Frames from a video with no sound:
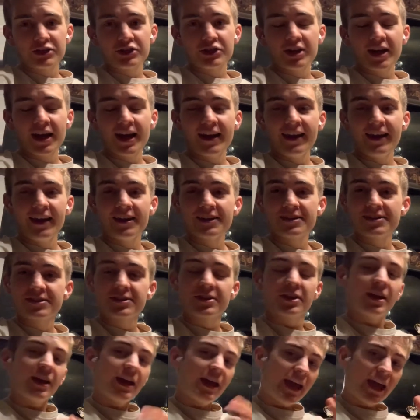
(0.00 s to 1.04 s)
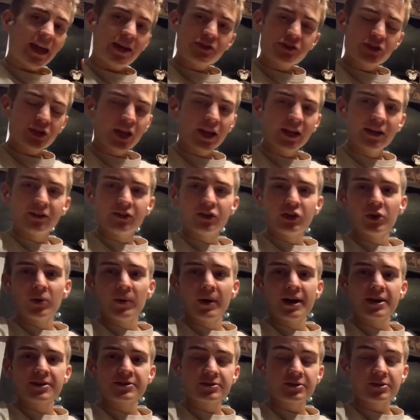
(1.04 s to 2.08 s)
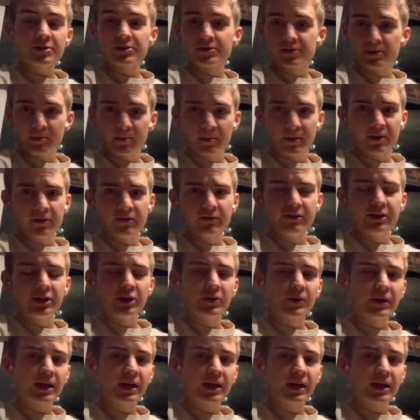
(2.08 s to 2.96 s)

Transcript: chat has educated you as to some video